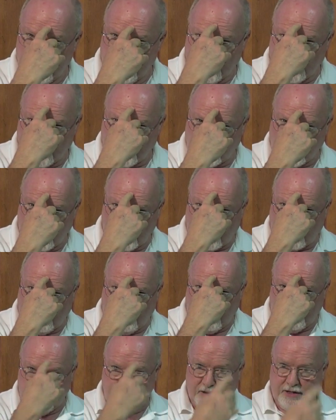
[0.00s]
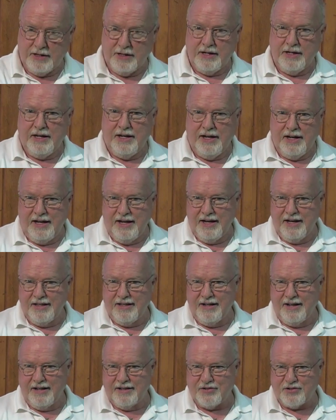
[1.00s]
circle in
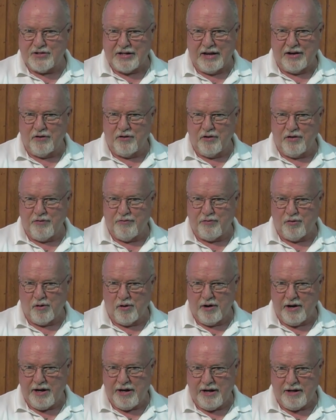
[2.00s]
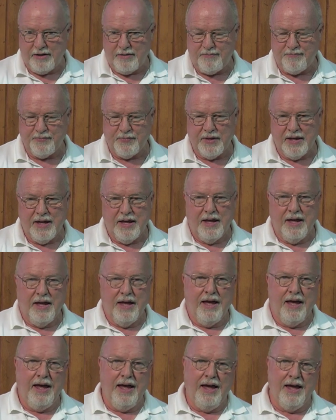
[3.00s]
the center of the forehead,
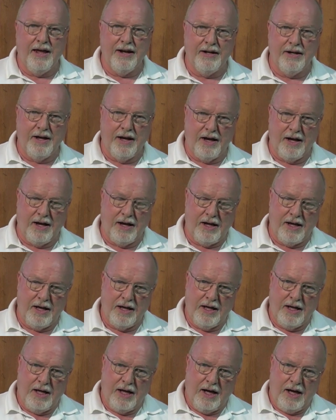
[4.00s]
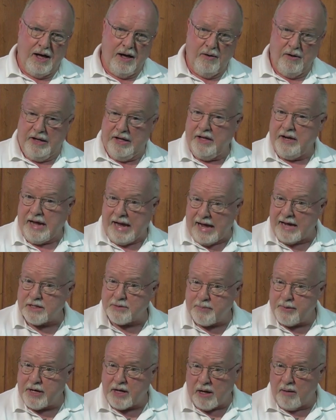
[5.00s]
and it has
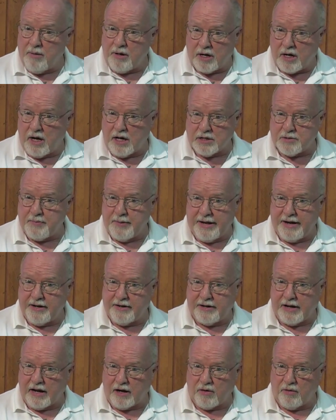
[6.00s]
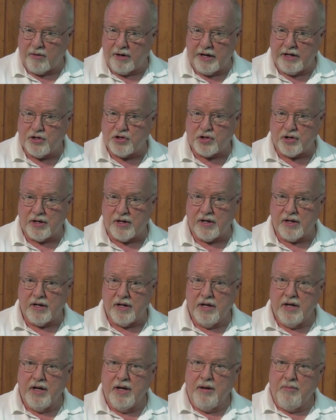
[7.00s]
become a cosmetic decoration.
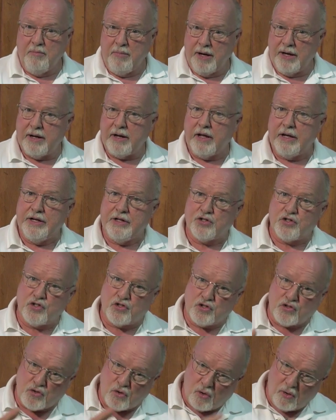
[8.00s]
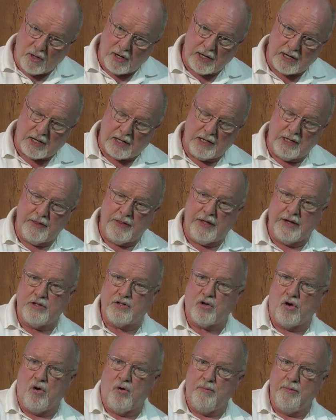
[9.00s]
But historically, they
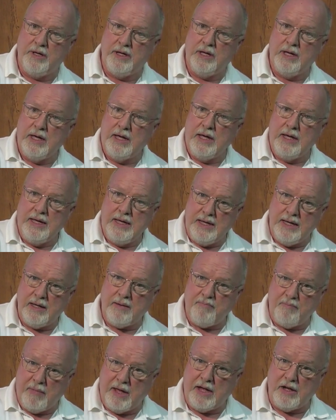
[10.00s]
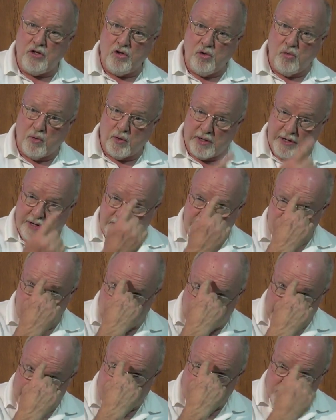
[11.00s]
told me, it meant you were an
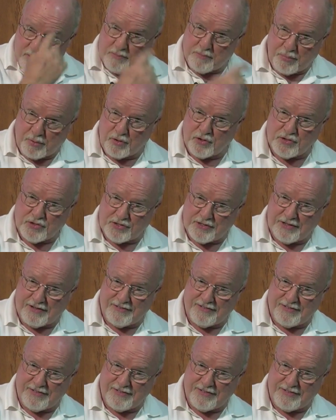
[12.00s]
enlightened person,